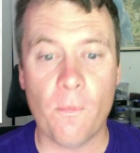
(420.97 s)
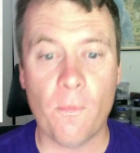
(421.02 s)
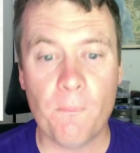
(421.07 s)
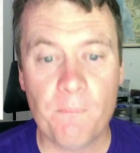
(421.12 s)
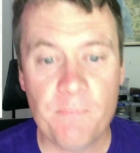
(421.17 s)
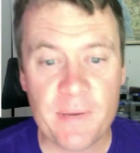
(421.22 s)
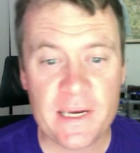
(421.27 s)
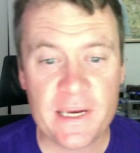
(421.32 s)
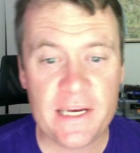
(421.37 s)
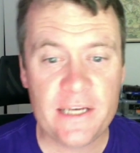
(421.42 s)

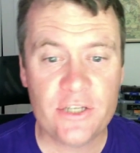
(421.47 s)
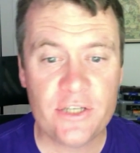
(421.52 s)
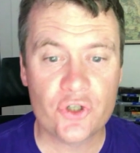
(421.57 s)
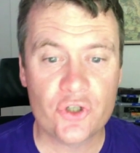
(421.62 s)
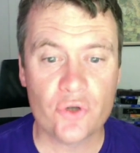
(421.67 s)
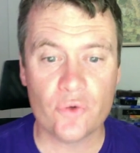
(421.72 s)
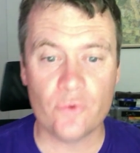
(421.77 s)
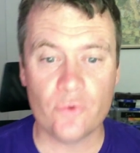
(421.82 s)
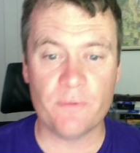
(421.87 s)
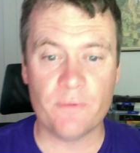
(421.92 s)

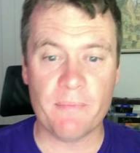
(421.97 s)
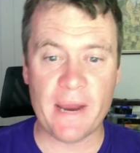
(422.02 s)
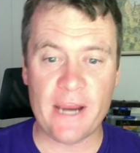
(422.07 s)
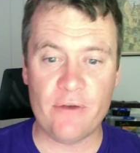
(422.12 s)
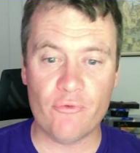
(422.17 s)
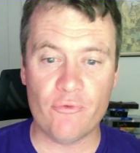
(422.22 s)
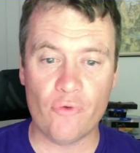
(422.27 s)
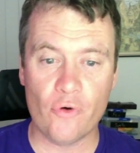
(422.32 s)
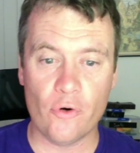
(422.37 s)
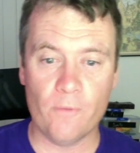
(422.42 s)
B2, the
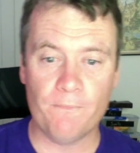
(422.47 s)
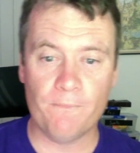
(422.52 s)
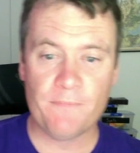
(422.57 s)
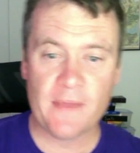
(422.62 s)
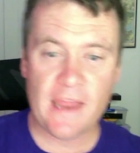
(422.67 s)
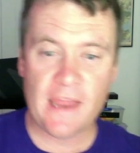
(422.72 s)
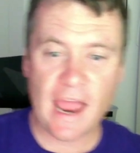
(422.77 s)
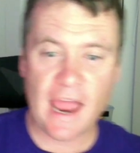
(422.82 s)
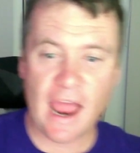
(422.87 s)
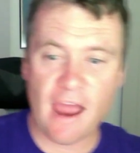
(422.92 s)
main room,
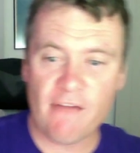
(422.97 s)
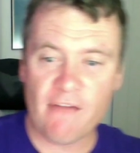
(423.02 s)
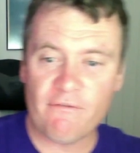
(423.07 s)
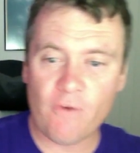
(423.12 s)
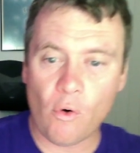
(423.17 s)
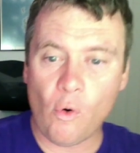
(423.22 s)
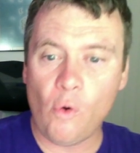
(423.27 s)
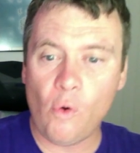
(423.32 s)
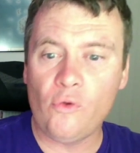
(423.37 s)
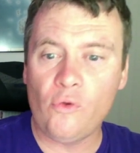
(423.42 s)
have
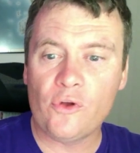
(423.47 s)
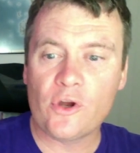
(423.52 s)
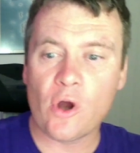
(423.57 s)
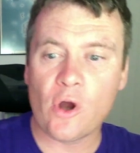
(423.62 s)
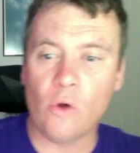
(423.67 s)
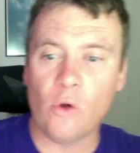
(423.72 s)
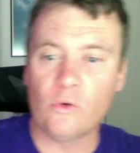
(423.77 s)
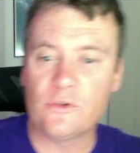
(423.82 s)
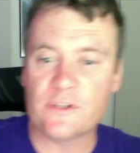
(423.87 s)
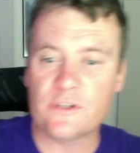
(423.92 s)
all the
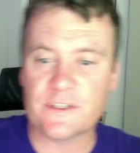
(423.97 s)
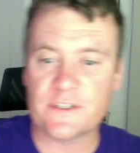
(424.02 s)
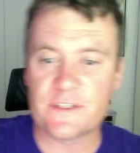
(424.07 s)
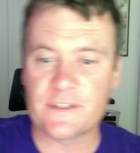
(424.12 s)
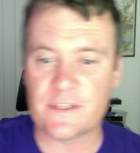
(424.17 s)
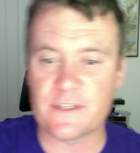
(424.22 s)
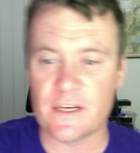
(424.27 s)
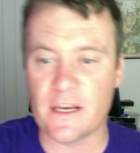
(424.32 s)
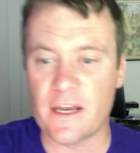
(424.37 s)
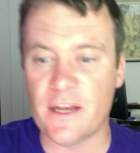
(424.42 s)
cultists
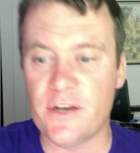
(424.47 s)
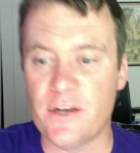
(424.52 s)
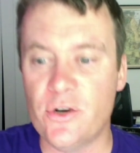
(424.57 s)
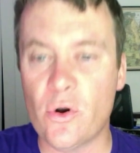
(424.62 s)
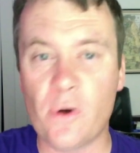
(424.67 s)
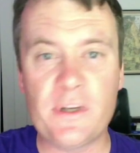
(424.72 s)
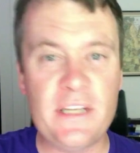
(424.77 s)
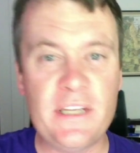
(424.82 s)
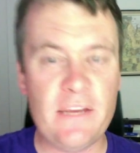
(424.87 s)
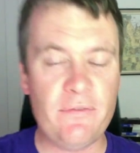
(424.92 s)

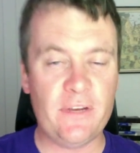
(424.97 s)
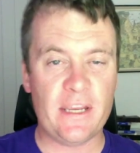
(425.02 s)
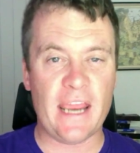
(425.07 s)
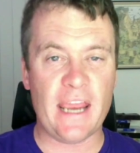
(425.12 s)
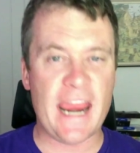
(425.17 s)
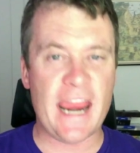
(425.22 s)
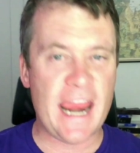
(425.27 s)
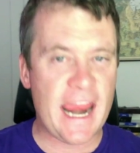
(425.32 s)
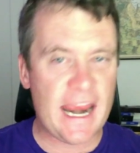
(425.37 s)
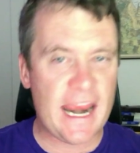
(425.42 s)
not giving
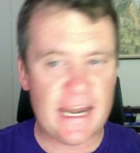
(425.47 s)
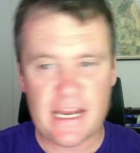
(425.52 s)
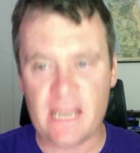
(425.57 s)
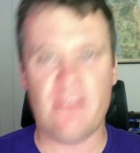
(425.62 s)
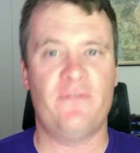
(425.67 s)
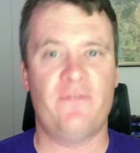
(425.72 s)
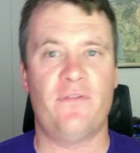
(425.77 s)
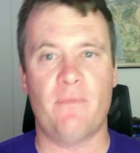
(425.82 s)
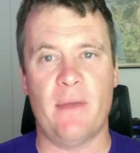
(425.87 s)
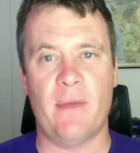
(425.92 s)
any
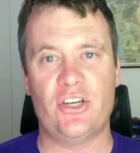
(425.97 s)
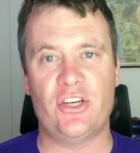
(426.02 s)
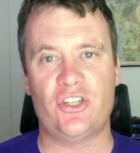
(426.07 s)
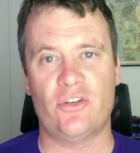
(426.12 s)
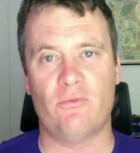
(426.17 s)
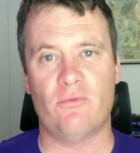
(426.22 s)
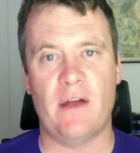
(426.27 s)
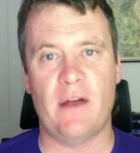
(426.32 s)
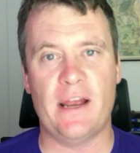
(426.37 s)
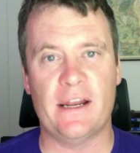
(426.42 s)
information
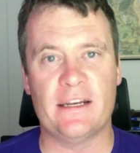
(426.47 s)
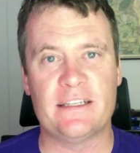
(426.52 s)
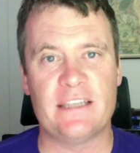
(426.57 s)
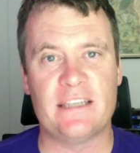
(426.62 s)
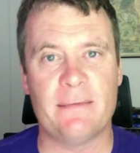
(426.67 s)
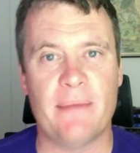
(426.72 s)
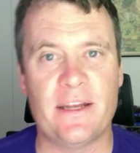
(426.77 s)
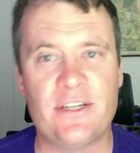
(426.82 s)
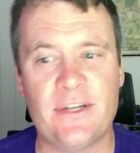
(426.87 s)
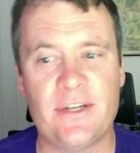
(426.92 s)
away unless they're
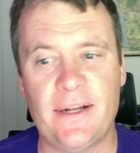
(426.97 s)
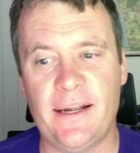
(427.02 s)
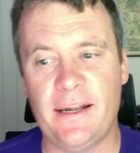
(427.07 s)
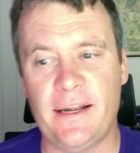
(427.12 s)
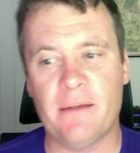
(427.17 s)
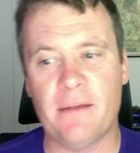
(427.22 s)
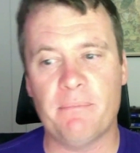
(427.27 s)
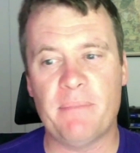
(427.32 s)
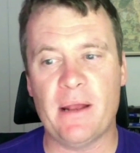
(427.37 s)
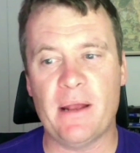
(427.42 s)
magically
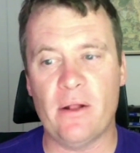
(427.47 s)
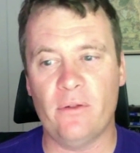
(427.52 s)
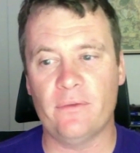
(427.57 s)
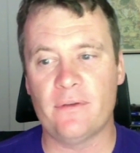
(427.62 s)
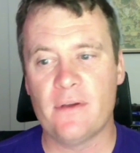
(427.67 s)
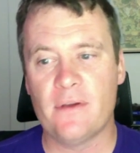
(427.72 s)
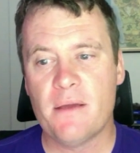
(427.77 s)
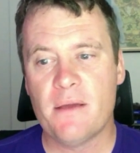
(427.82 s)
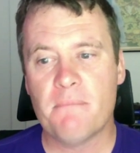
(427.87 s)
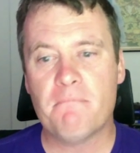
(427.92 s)
compelled.
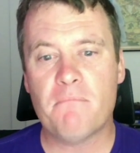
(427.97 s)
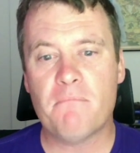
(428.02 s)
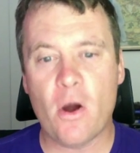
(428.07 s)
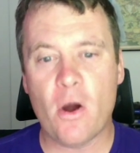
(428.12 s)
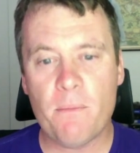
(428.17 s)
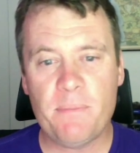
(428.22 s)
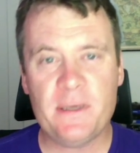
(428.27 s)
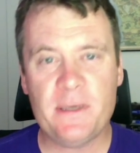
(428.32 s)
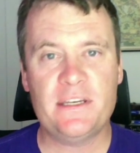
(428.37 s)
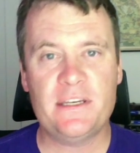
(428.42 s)
Might
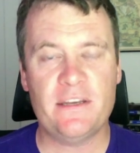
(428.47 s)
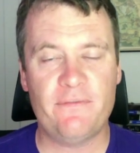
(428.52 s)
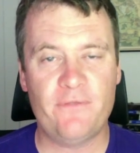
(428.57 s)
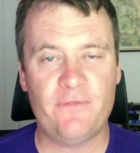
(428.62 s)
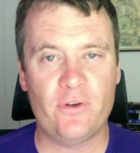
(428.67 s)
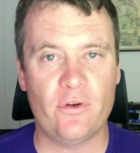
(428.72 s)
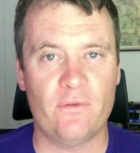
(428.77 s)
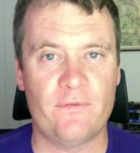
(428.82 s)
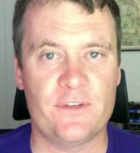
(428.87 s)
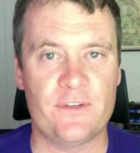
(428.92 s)
be
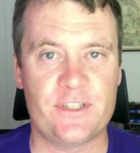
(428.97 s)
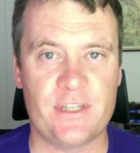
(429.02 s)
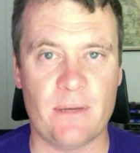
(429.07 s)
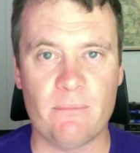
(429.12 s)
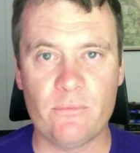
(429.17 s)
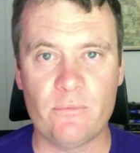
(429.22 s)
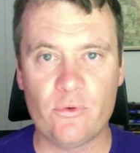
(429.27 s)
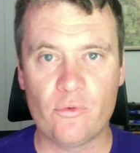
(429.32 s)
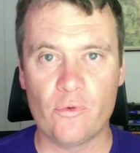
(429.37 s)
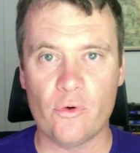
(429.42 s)
difficult for
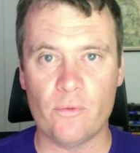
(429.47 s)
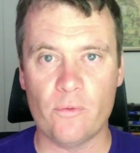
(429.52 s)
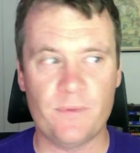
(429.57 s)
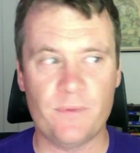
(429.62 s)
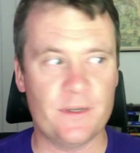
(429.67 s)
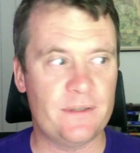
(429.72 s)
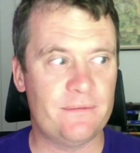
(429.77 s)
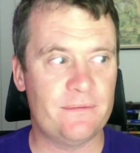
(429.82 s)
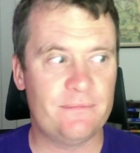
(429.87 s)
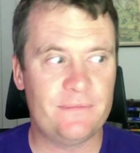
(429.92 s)
some group that
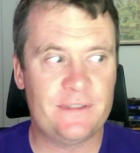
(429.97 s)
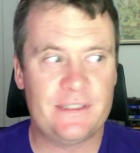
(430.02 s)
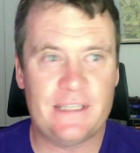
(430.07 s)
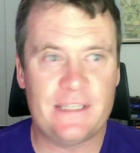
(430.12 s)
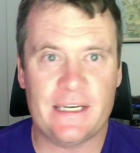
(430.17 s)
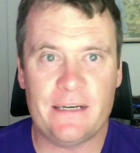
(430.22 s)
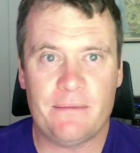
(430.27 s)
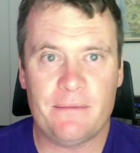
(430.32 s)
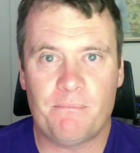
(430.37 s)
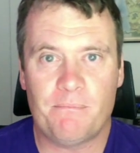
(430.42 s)

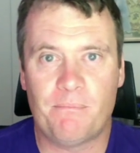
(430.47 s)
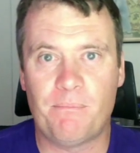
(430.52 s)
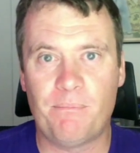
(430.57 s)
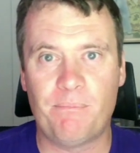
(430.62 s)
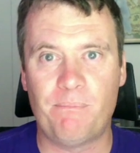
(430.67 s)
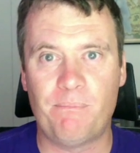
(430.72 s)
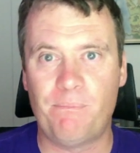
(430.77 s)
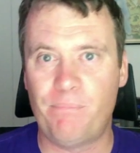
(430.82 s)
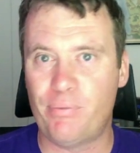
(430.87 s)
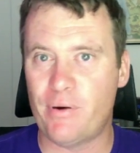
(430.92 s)
didn't
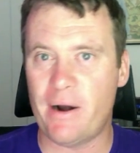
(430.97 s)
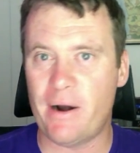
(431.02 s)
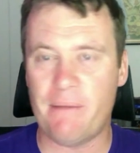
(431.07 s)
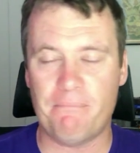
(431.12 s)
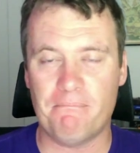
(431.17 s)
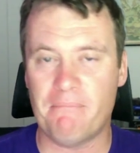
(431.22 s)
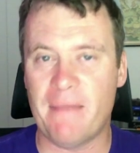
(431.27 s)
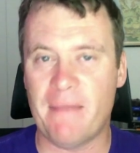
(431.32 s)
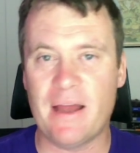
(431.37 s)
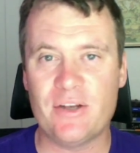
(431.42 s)
prep
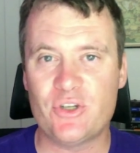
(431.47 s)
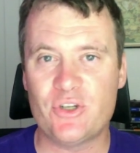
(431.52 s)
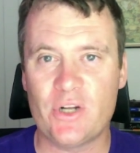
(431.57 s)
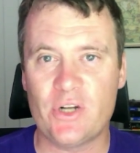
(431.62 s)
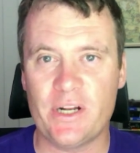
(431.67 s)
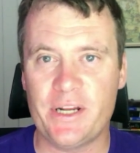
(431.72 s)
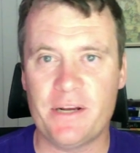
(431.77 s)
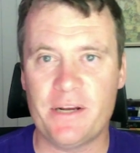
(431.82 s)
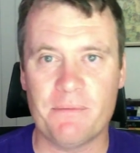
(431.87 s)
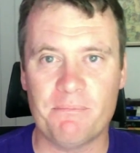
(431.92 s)

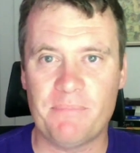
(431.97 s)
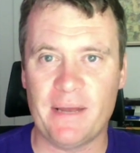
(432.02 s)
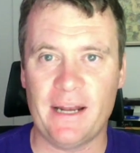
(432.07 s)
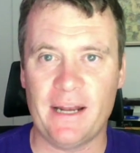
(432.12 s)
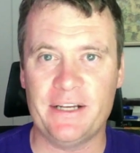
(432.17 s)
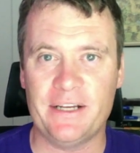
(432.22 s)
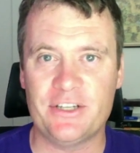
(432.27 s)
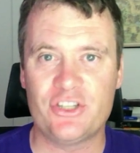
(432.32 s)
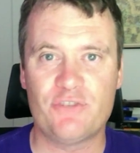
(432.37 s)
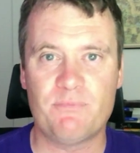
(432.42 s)
magically
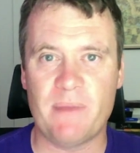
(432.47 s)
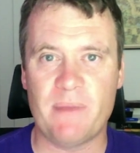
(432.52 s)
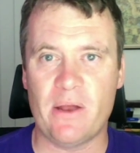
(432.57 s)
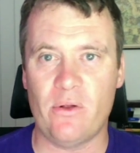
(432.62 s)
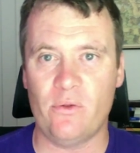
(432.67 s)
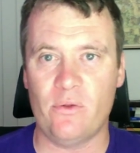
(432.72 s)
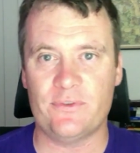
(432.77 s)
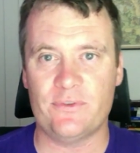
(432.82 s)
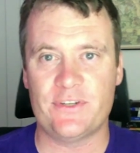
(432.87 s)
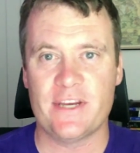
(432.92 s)
compelling
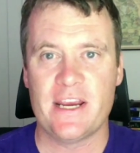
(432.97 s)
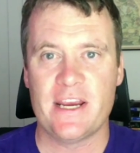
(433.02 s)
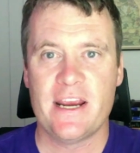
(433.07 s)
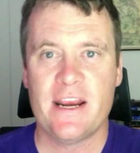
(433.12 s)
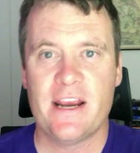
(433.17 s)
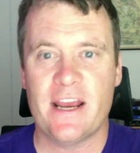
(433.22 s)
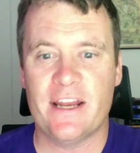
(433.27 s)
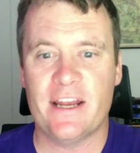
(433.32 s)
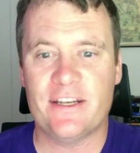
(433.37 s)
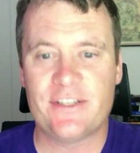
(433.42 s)
spells,
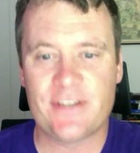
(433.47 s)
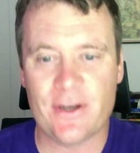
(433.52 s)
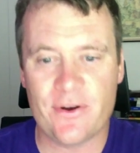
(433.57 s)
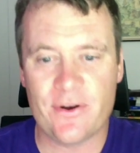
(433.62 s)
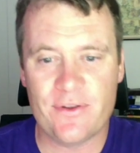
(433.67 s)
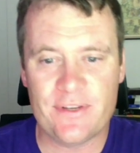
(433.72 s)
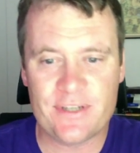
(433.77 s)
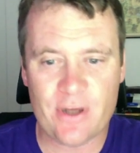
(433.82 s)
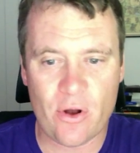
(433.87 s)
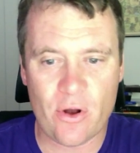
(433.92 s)
and so
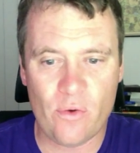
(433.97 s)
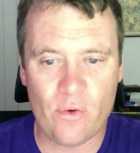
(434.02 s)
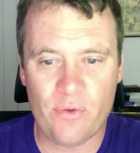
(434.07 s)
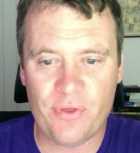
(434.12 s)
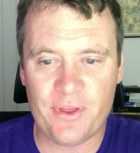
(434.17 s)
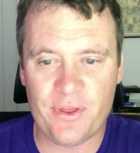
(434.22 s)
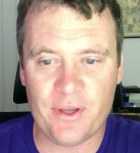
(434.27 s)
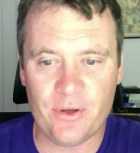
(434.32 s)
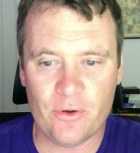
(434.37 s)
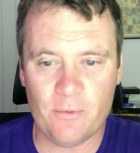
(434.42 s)
this whole
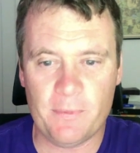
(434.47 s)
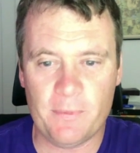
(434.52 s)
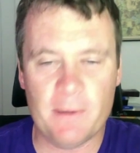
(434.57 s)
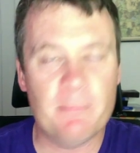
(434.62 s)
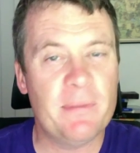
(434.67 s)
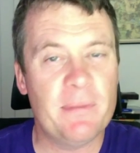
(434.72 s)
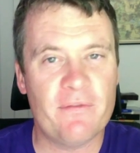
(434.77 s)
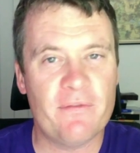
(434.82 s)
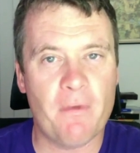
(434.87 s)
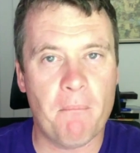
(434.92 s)
thing could be a
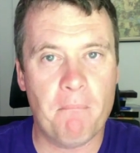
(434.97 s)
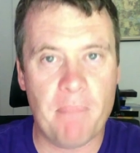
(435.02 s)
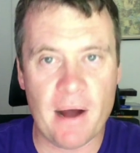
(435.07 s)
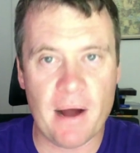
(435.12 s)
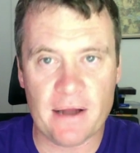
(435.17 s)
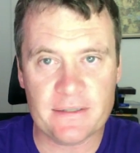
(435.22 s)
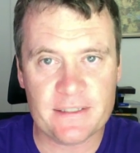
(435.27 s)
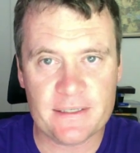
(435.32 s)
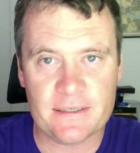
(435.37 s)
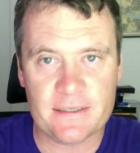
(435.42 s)
bit of a
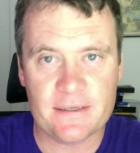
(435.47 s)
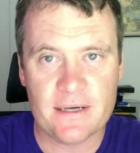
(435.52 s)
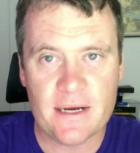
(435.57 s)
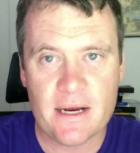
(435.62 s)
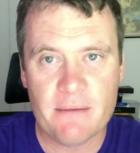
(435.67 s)
bust.